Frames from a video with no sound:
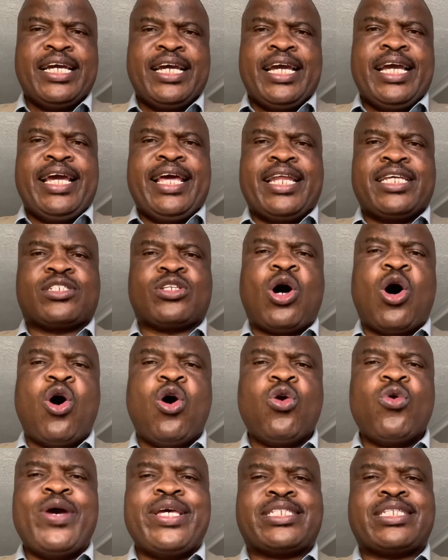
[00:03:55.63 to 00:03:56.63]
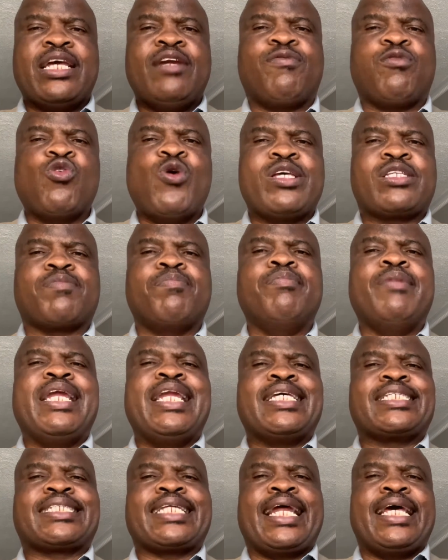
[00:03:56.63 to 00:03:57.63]
it is always influenced
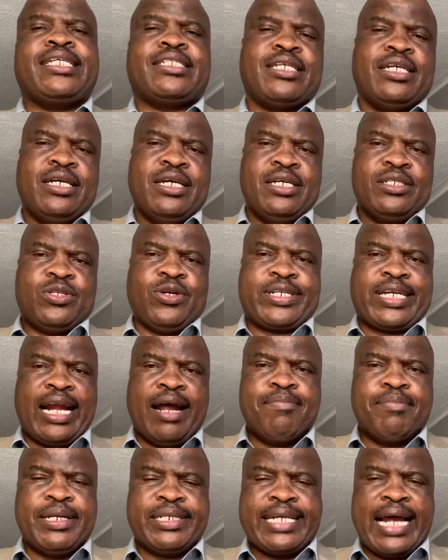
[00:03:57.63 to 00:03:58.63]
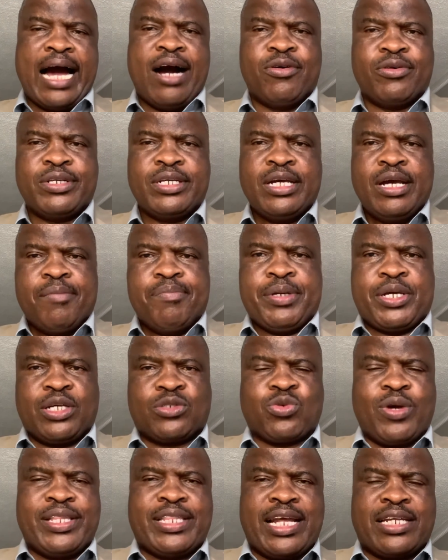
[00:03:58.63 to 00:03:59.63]
ministries to crumble down, because
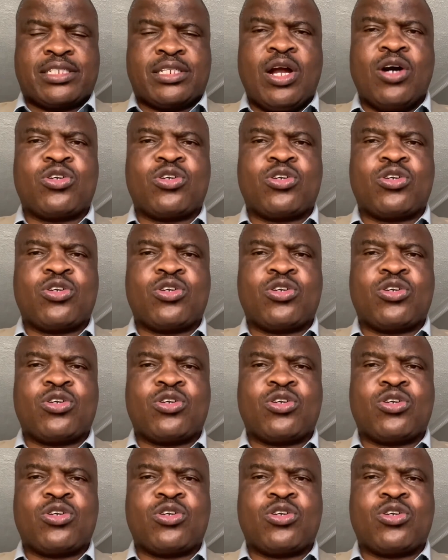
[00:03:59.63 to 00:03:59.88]
when there's no